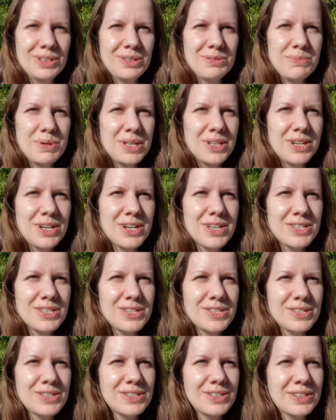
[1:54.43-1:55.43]

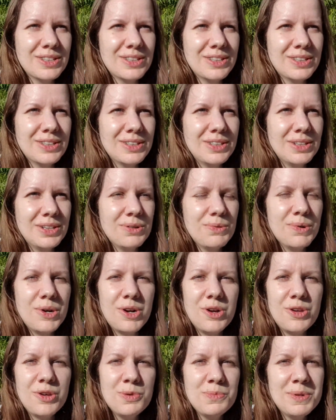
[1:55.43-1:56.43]
because we're
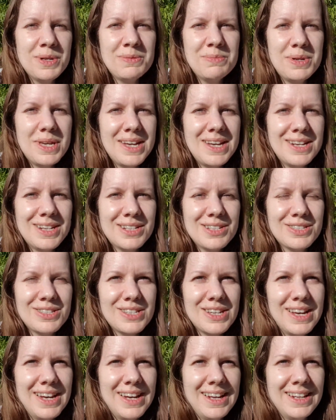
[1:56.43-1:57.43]
human beings
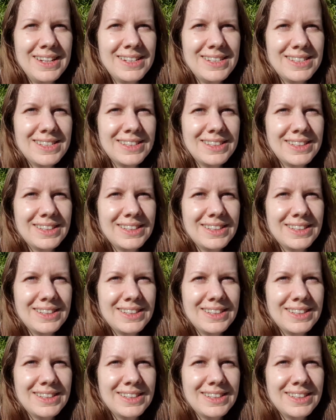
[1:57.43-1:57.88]
and